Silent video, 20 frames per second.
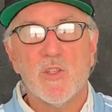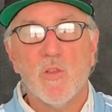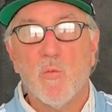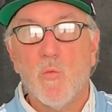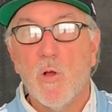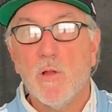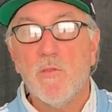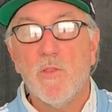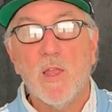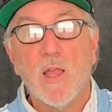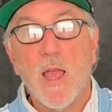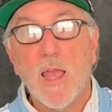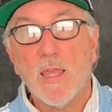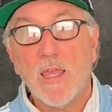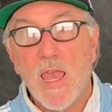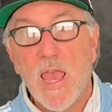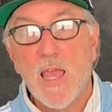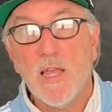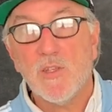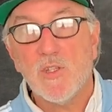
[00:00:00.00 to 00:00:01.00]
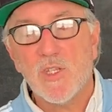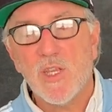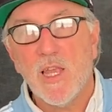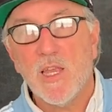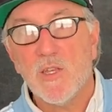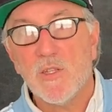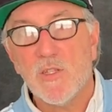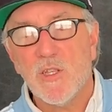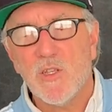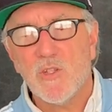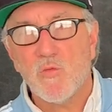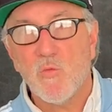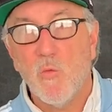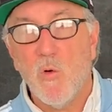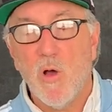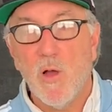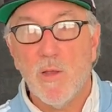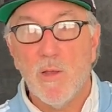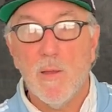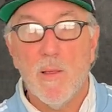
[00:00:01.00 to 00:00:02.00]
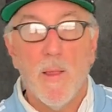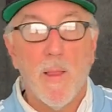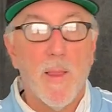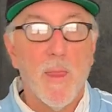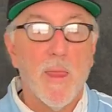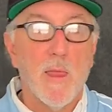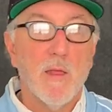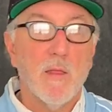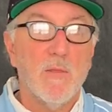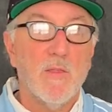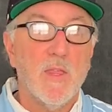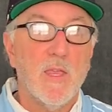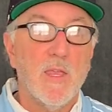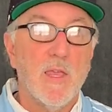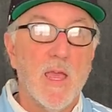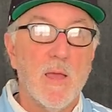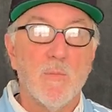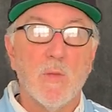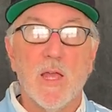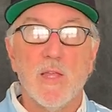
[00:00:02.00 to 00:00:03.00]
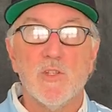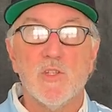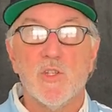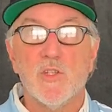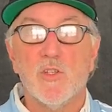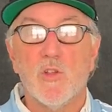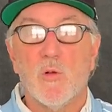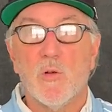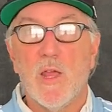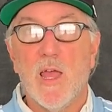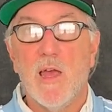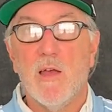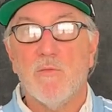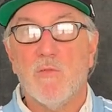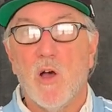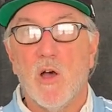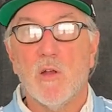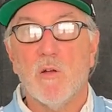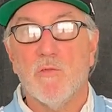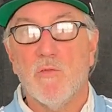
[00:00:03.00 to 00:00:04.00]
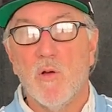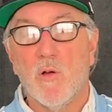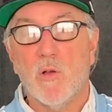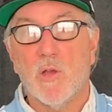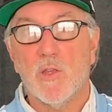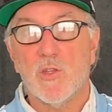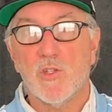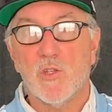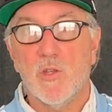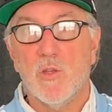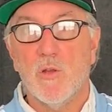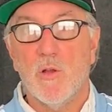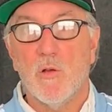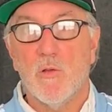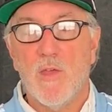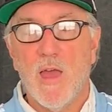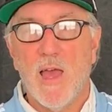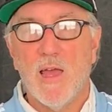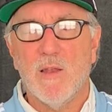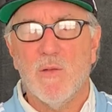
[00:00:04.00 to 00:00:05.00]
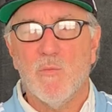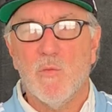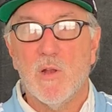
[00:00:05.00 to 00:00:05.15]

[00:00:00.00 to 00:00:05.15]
The one thing I can say is this: one, the M lenses don't have autofocus, so you know that.